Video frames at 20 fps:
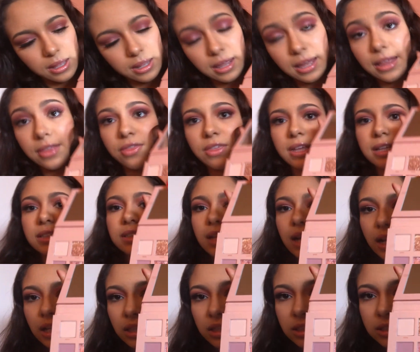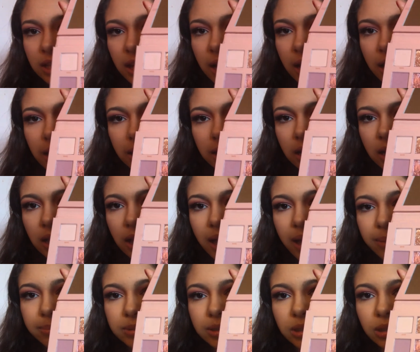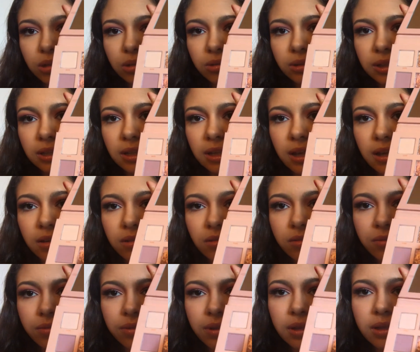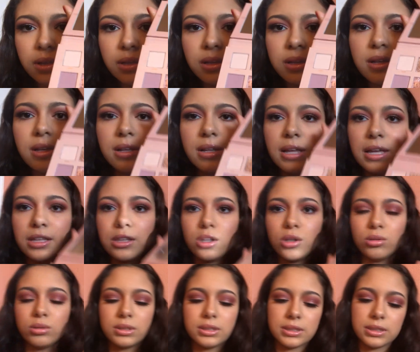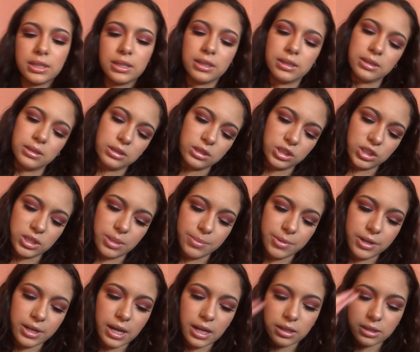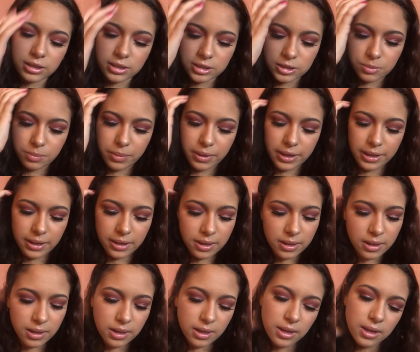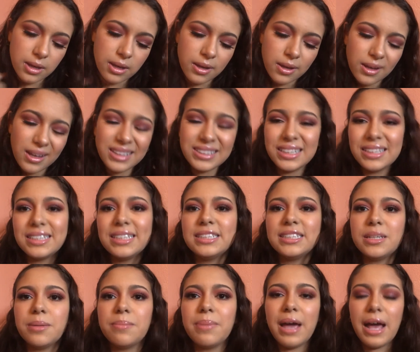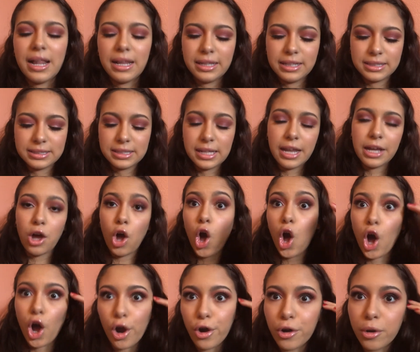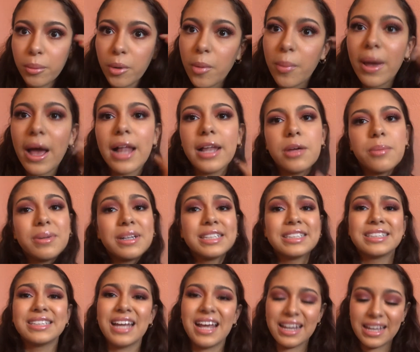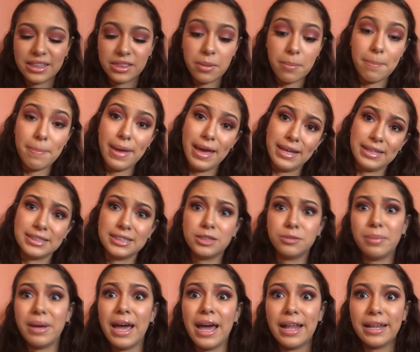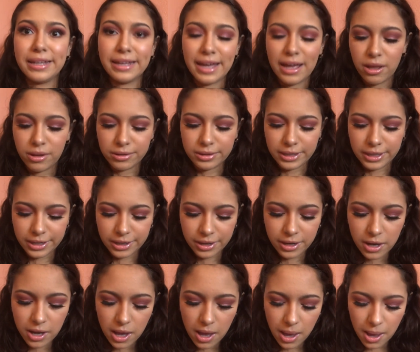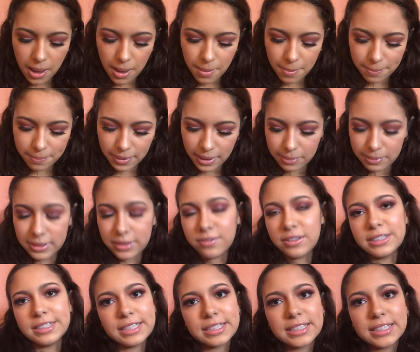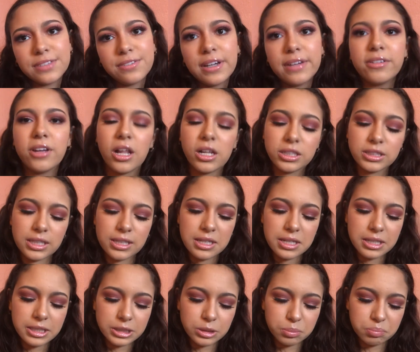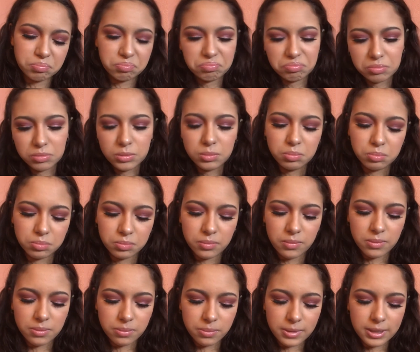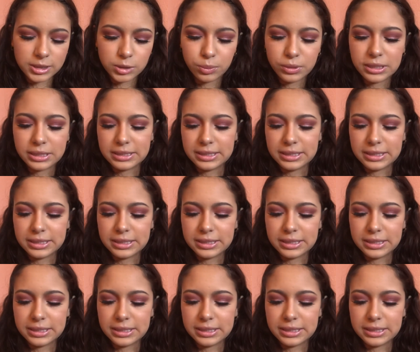like these colors I absolutely love, like those shimmer colors. But it's a decent palette. It's not like a horrible palette, but it's not like the best palette out there. But I mean, for $65, I think it's pretty